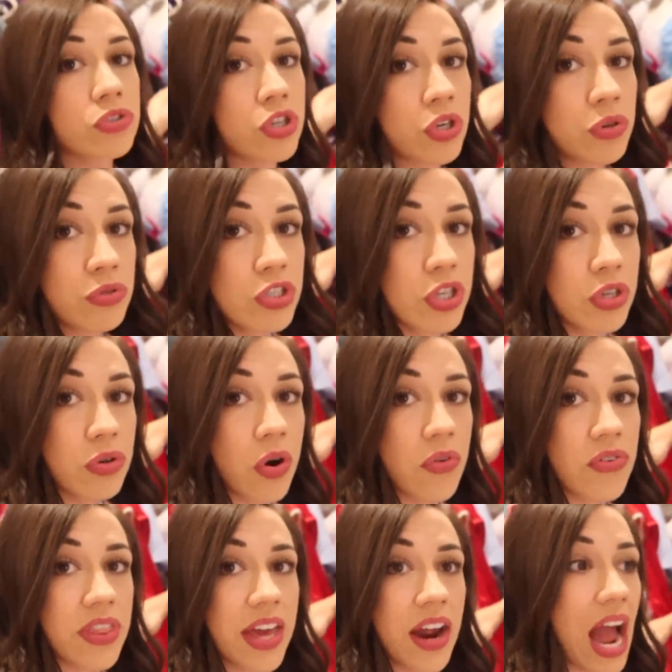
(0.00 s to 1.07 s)
tutu
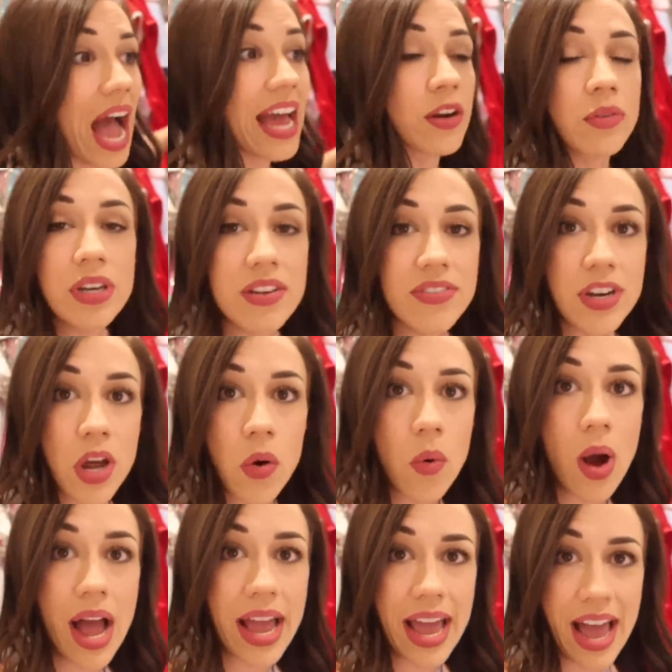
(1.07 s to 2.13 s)
over there, I don't even know
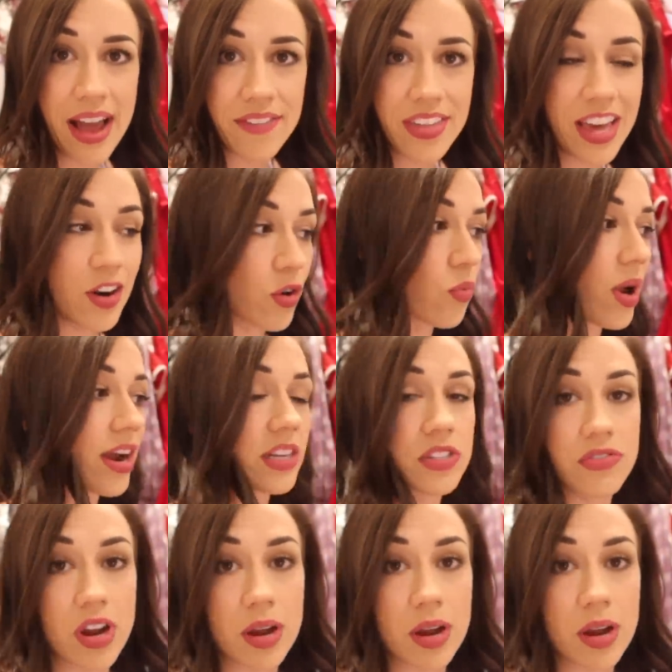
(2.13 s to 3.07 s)
why I have that or where it's